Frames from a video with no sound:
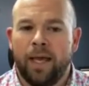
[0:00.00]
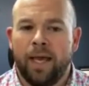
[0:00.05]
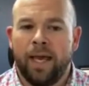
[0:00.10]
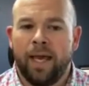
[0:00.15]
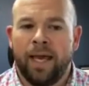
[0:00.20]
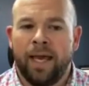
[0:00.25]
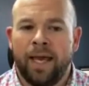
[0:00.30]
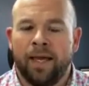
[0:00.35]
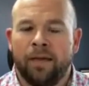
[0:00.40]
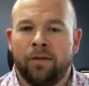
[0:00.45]

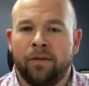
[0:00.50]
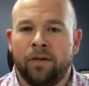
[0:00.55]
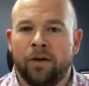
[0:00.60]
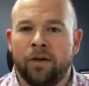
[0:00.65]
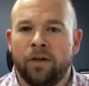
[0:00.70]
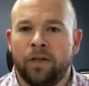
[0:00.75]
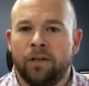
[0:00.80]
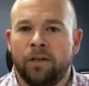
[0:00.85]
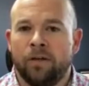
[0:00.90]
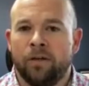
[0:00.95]
And
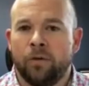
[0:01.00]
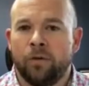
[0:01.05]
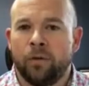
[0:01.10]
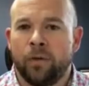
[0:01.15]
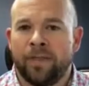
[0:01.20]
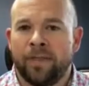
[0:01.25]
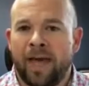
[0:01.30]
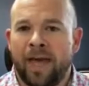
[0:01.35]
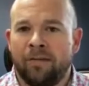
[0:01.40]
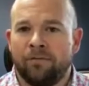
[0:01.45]
they're either
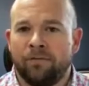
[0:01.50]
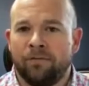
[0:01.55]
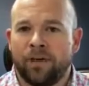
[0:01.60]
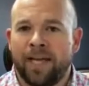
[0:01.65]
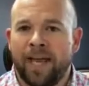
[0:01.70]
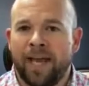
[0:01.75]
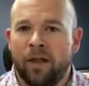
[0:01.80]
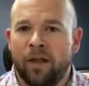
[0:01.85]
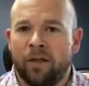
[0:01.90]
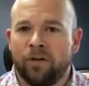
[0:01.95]
doing that for
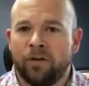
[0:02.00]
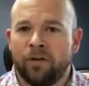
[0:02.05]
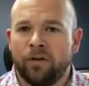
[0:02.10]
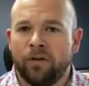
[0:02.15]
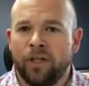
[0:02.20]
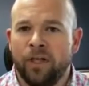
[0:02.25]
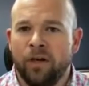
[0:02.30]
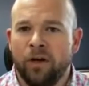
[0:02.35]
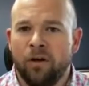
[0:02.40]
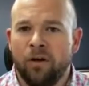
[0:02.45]
calendar
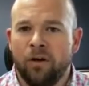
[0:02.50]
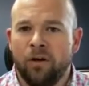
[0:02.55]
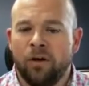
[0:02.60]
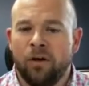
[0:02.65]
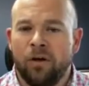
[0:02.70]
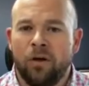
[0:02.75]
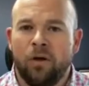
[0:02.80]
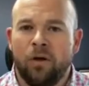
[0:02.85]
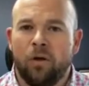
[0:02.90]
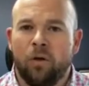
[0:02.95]
year
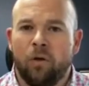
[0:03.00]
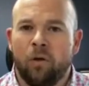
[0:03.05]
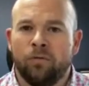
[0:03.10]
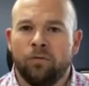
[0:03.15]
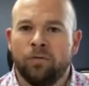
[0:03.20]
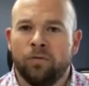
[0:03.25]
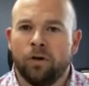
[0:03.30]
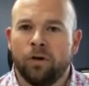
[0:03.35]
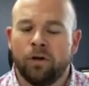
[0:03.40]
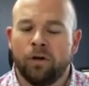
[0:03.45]
or
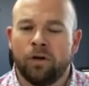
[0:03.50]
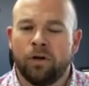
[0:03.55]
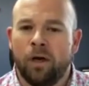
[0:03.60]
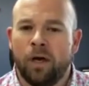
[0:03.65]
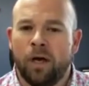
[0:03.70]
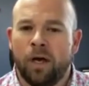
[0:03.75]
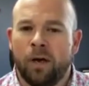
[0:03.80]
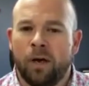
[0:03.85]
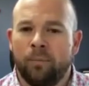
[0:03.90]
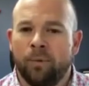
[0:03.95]
for
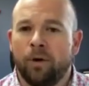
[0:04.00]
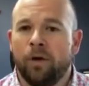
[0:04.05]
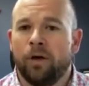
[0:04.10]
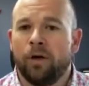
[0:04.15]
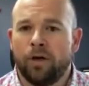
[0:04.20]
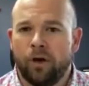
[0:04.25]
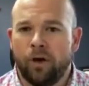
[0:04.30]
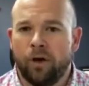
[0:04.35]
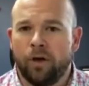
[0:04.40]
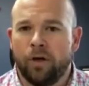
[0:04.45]
per
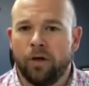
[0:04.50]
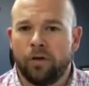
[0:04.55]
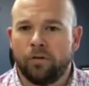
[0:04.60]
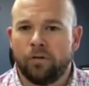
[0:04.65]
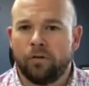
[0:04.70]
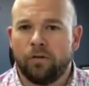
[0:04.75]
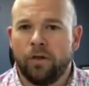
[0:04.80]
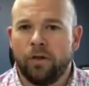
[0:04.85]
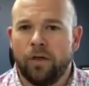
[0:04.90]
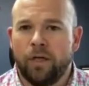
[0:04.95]

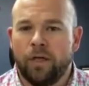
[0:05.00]
occurrence.